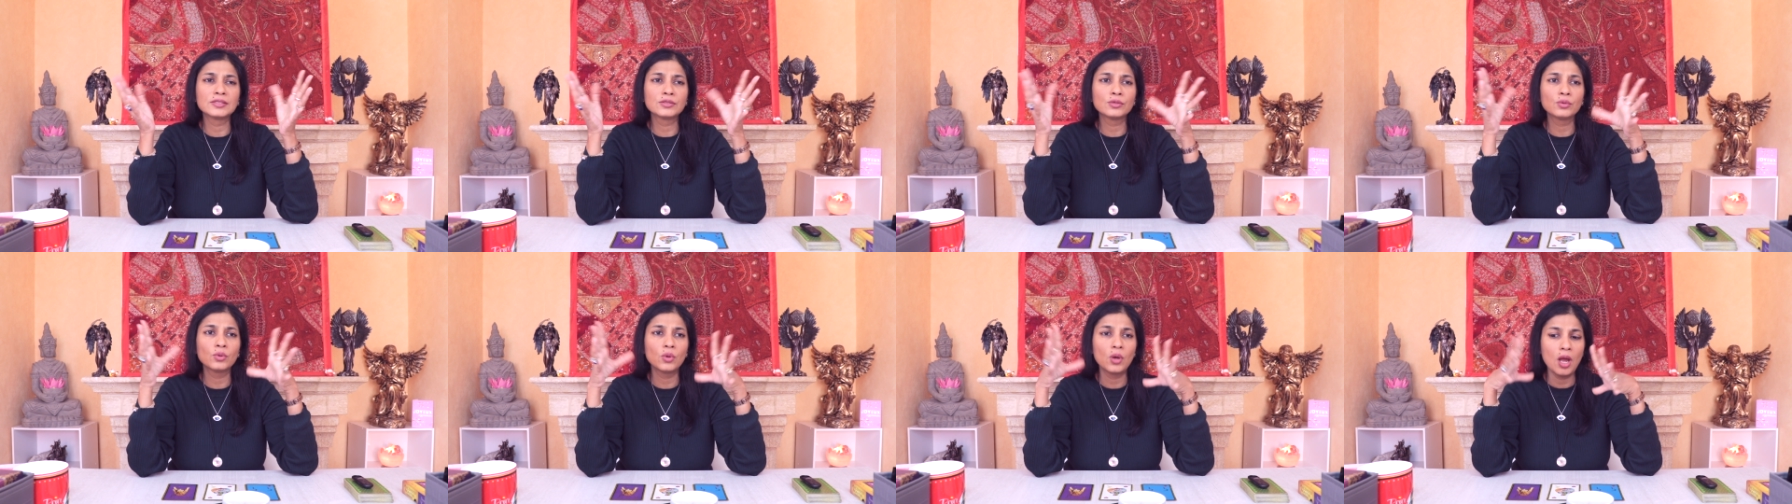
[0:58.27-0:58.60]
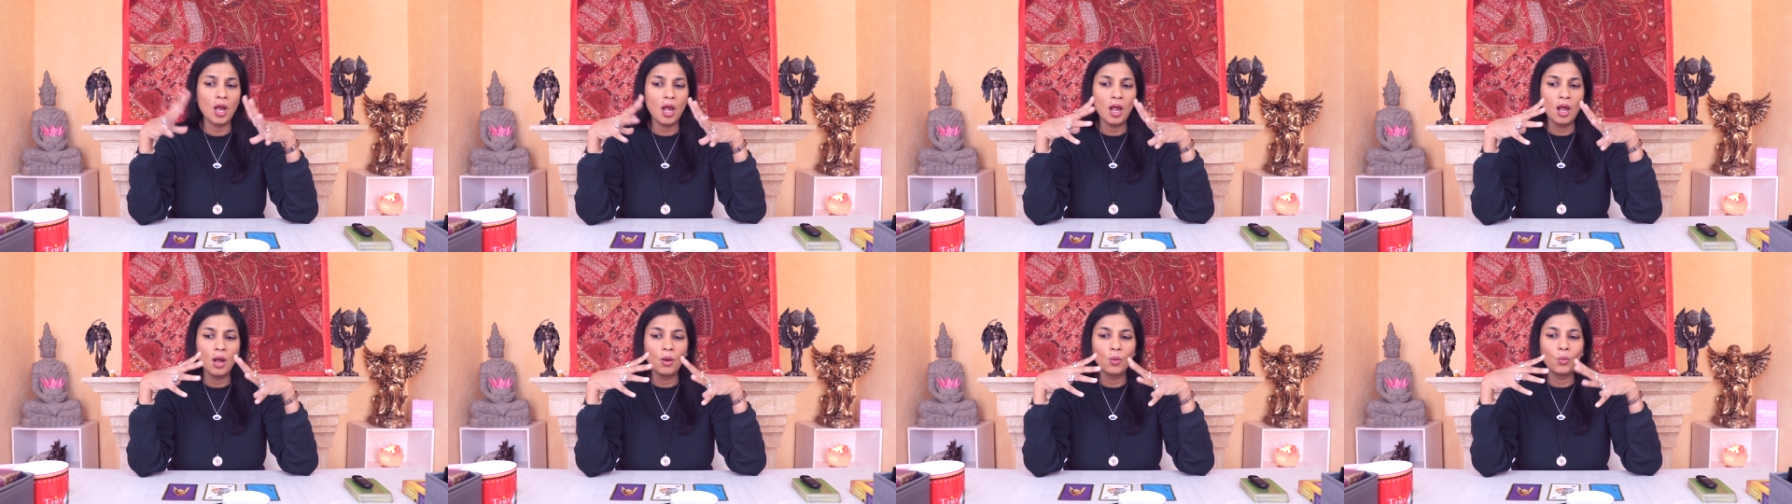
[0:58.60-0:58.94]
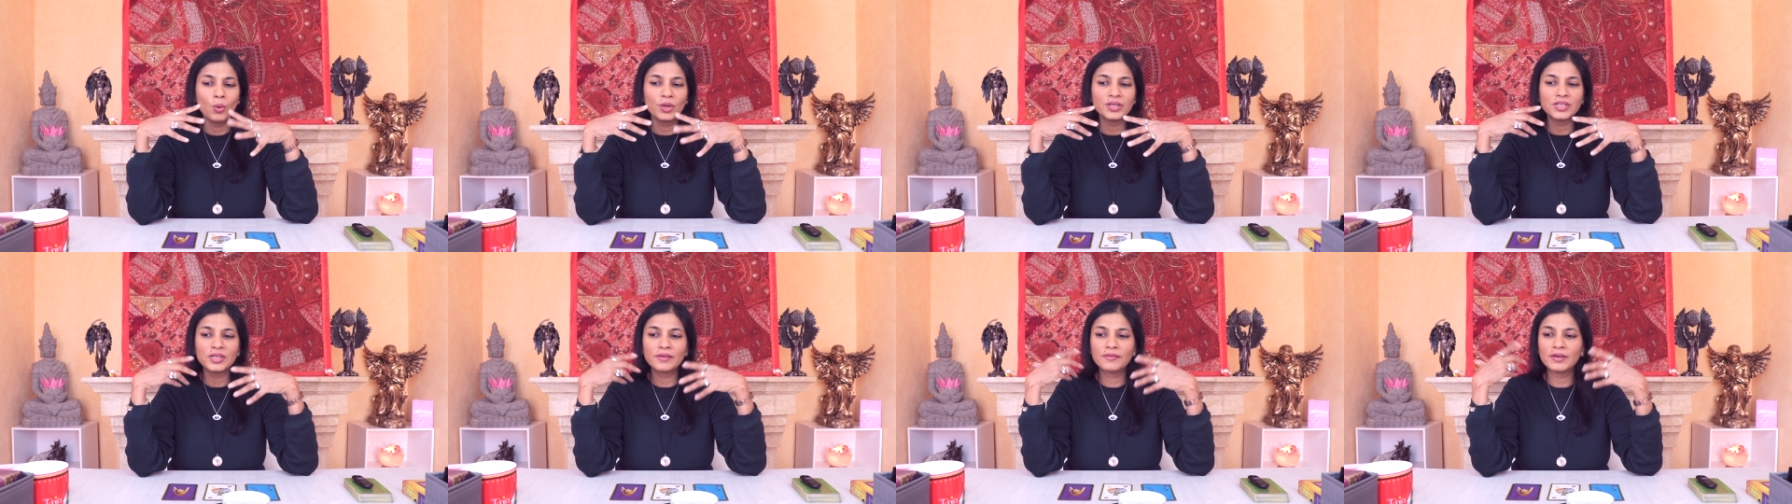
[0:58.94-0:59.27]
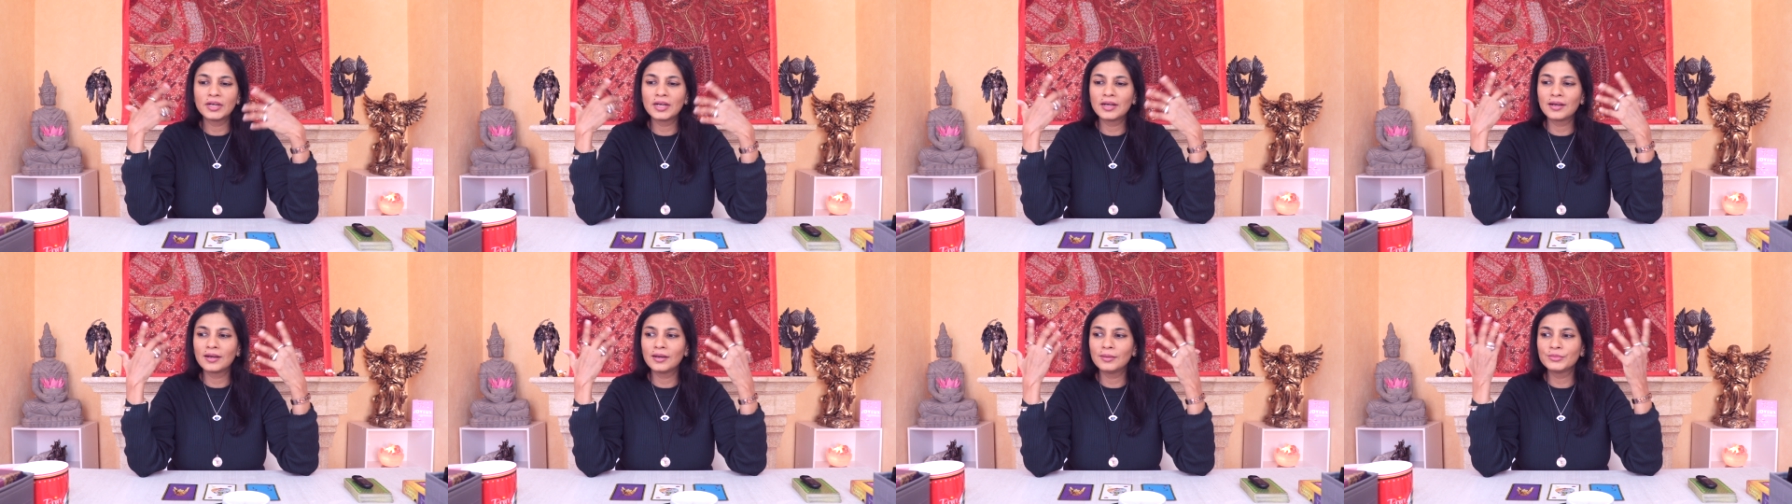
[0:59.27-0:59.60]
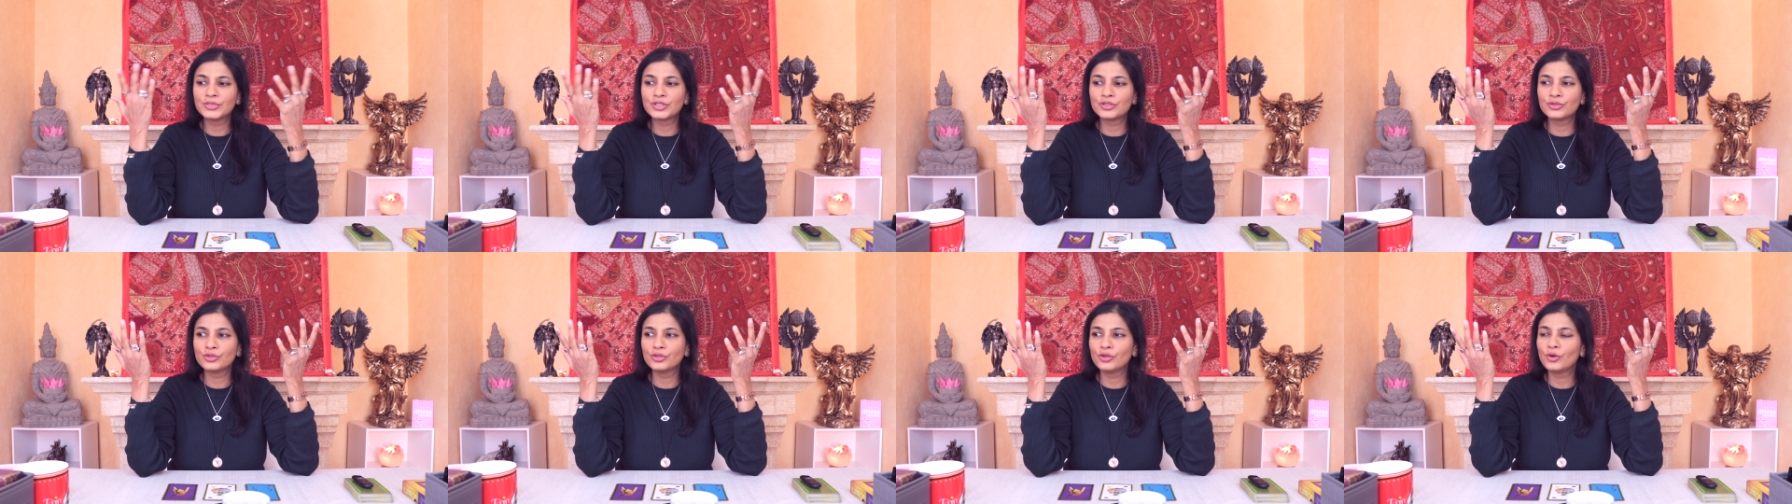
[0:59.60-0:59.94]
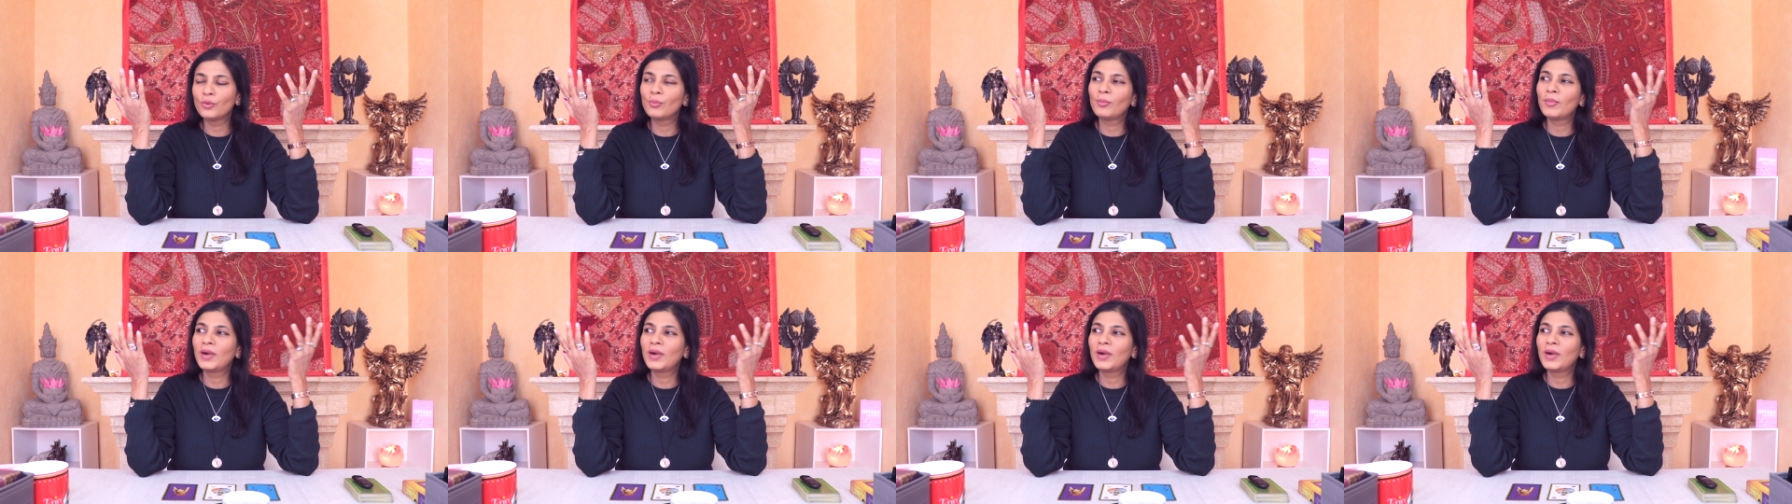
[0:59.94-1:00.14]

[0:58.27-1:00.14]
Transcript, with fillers: So whatever comes to your